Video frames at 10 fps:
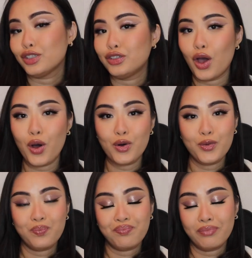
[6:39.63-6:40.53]

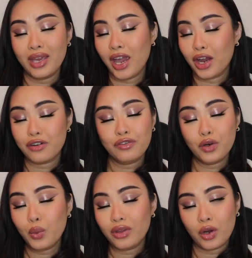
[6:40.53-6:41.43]
So be
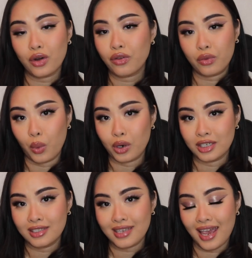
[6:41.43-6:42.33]
careful with her
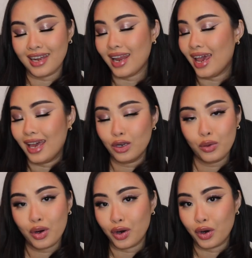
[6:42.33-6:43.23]
thorns and
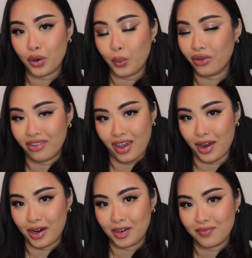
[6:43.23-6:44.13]
handle her with
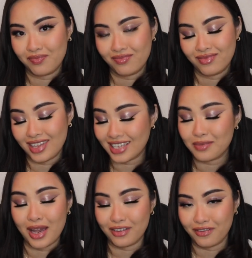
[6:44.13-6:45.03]
care.
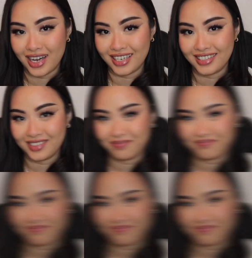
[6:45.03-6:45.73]
That's my advice.